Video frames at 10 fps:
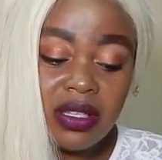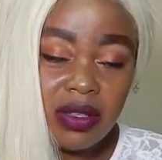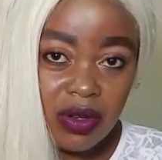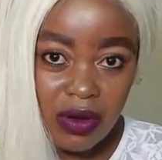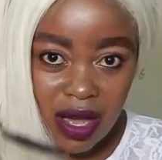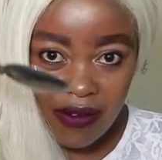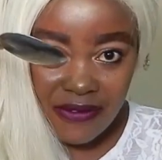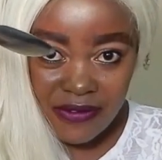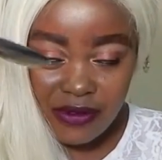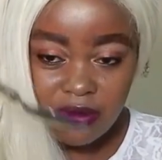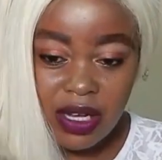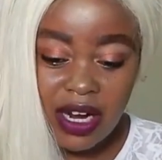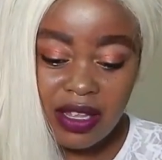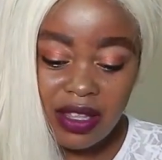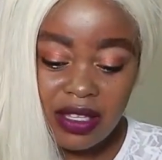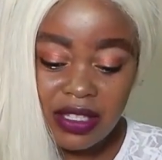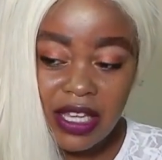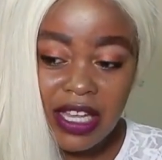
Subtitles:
so you have to carry this.